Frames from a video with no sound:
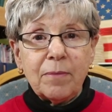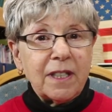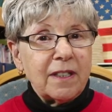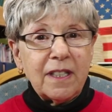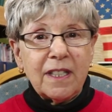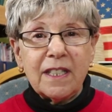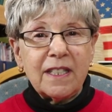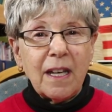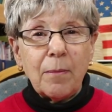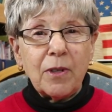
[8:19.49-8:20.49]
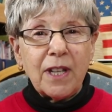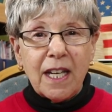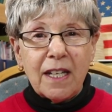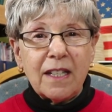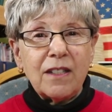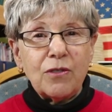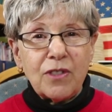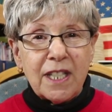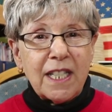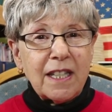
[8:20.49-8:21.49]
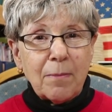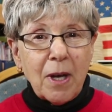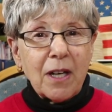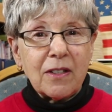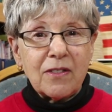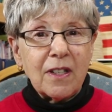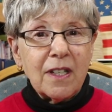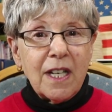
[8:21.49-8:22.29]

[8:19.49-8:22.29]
But in the summer, they usually eat the bugs